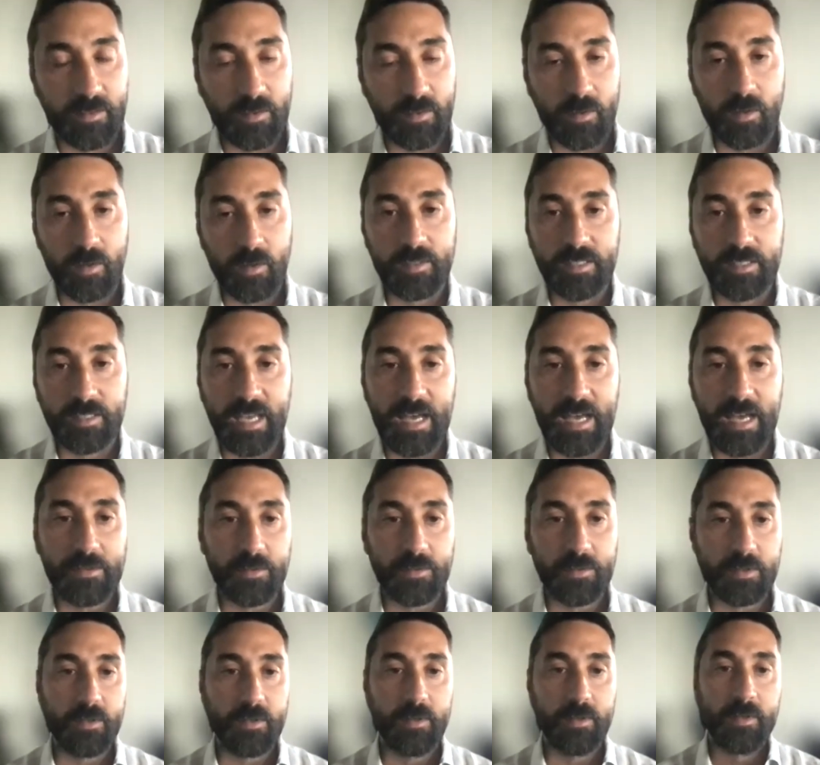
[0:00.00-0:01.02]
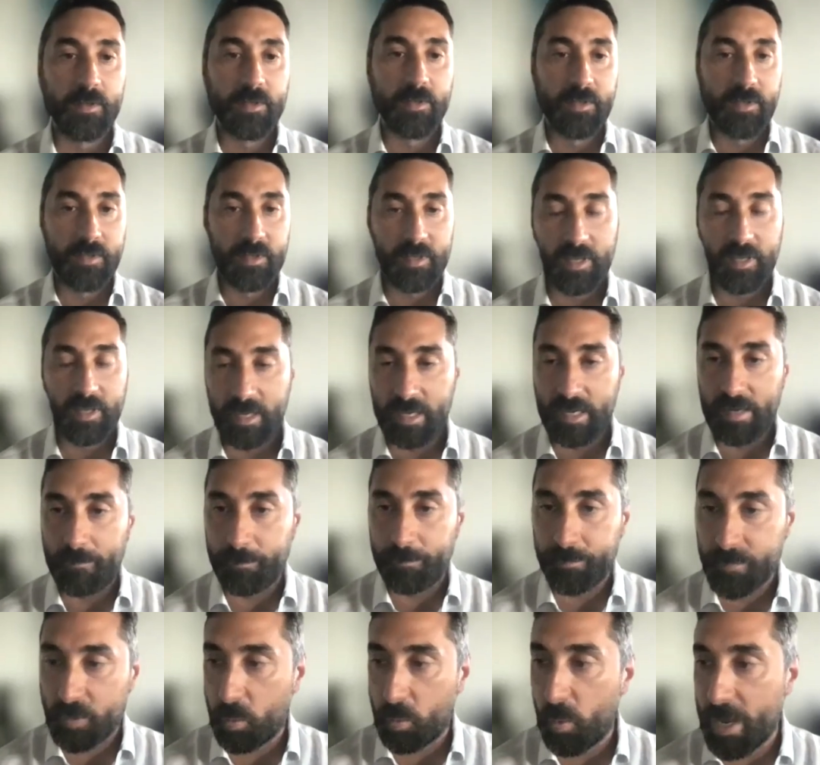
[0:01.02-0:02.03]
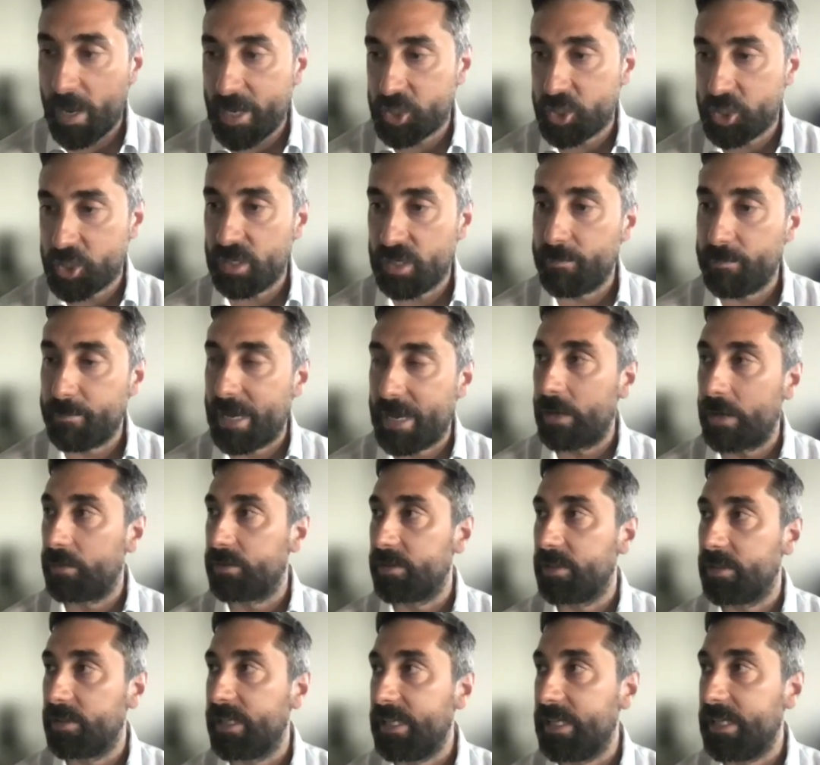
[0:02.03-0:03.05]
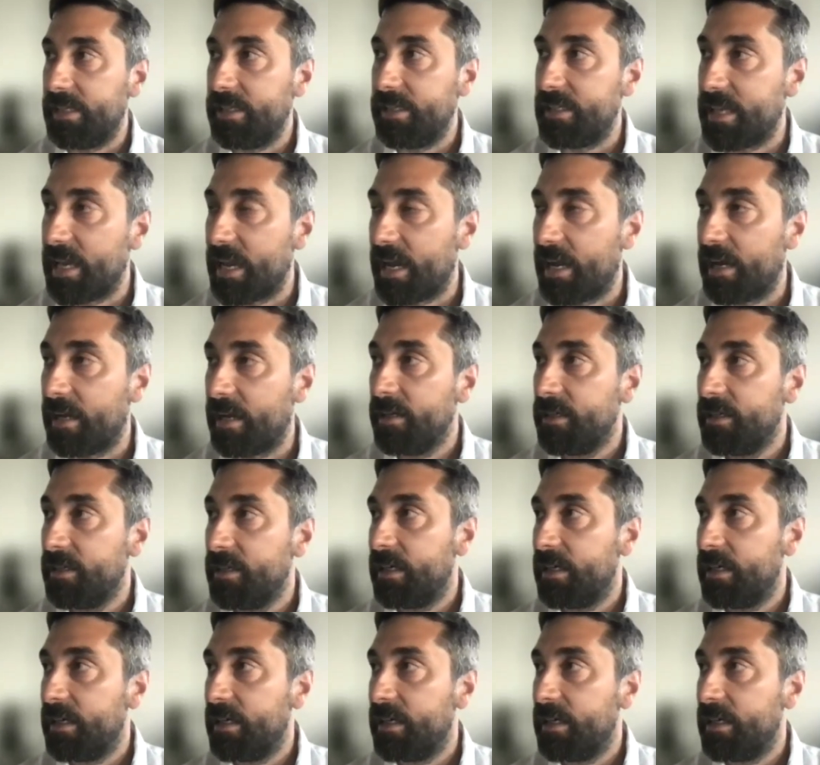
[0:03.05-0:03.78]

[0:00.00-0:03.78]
On the other question about India,